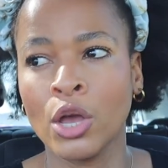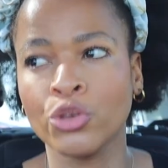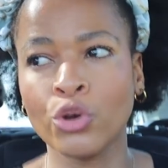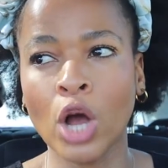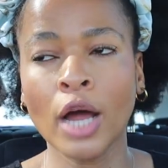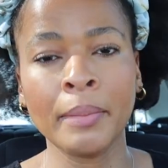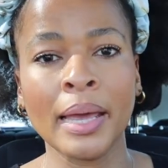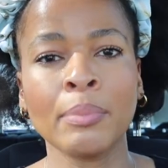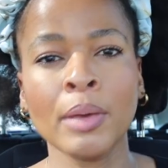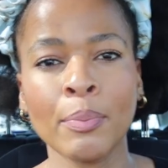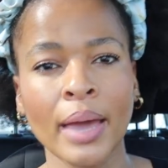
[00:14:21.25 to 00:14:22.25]
you can't
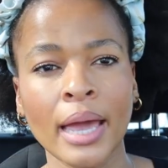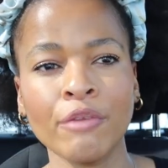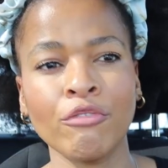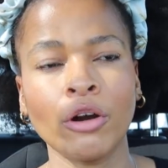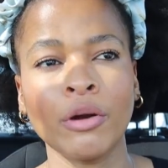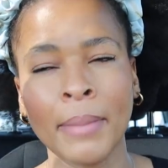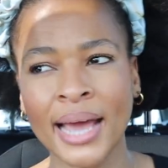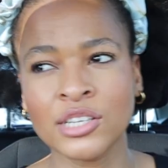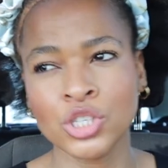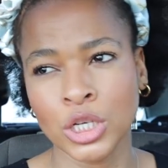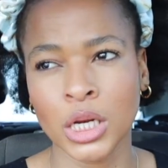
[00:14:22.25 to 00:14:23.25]
make me pay for a
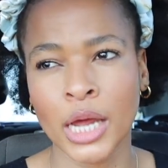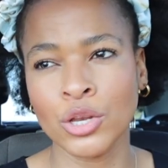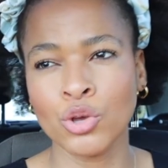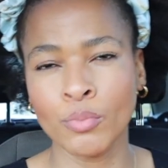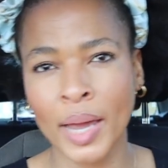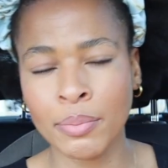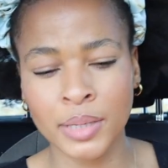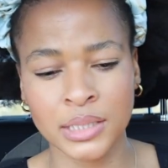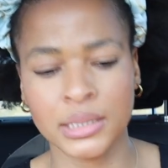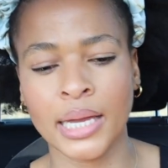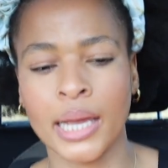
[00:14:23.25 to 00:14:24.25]
mansion and you make me
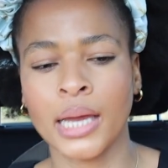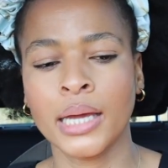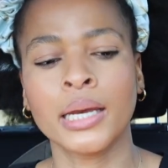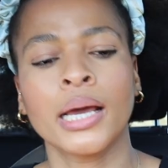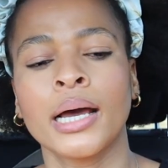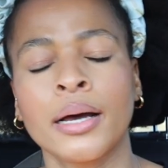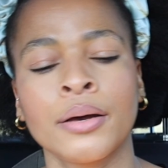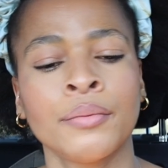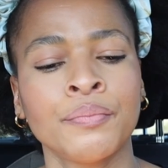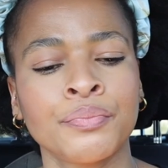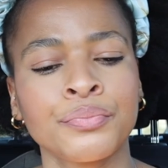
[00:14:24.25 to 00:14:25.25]
stay in
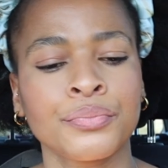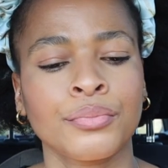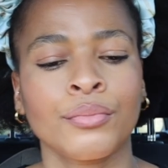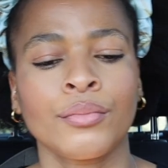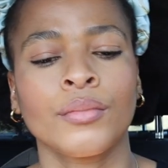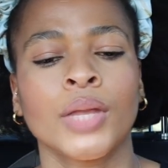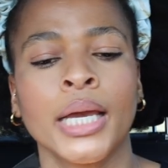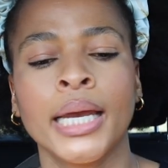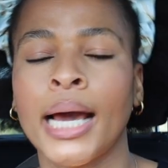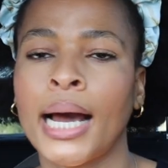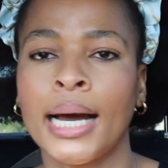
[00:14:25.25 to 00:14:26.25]

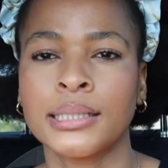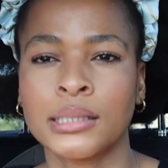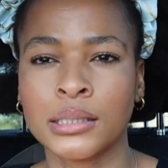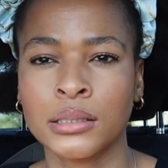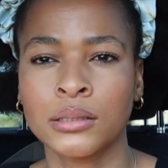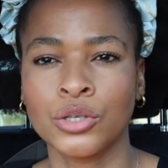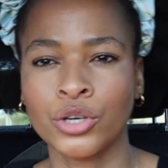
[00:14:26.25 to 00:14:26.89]
a hut.